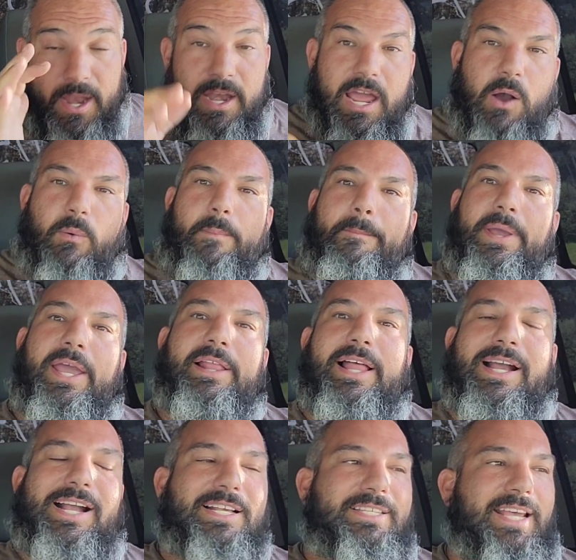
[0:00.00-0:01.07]
Now with me,
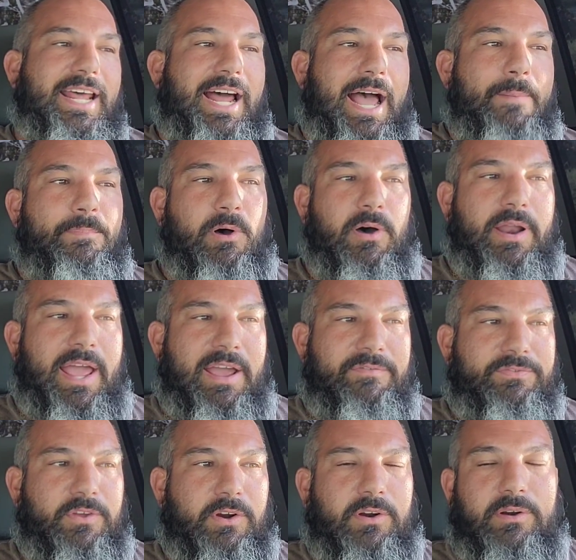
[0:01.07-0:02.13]
like I said, I bought
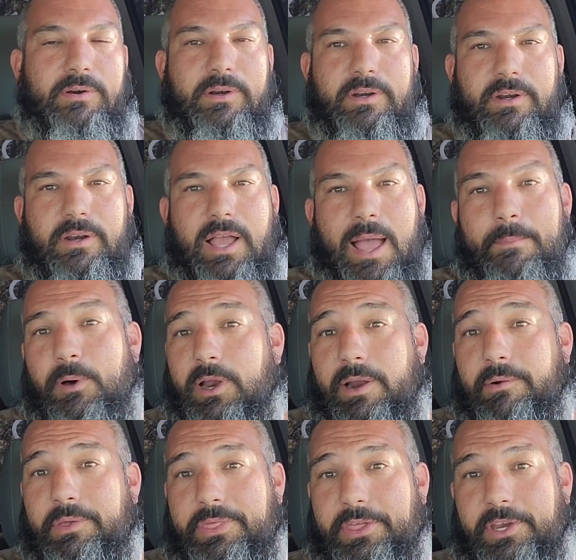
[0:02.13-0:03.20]

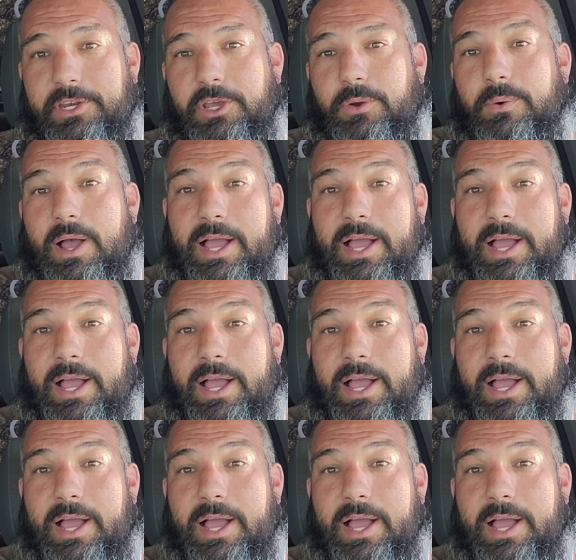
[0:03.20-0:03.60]
everything new.